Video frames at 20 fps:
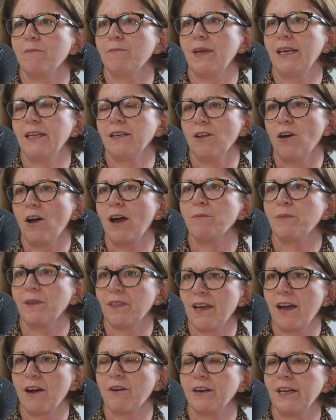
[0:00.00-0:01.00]
in line
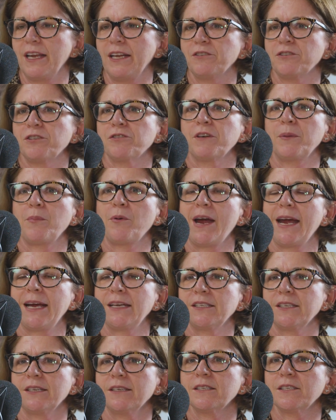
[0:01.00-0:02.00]
with current industry
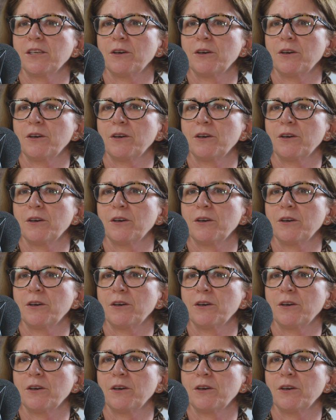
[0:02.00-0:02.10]
practice.